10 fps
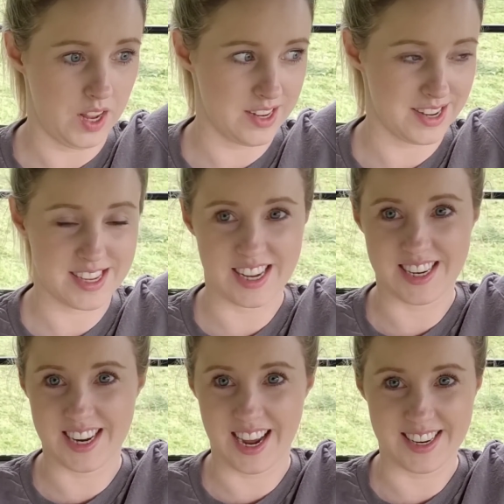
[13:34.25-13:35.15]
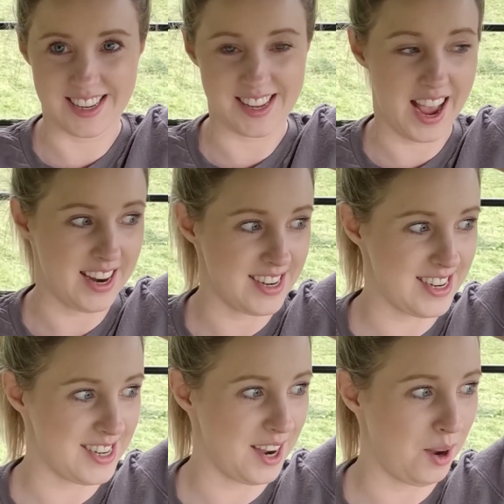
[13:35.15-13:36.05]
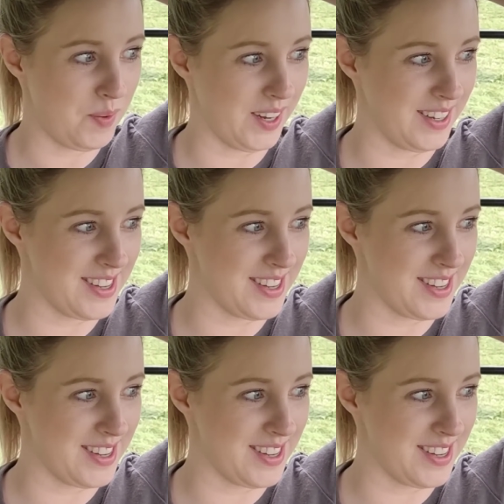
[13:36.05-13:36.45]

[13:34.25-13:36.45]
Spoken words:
as I said, Dad is anti-topping.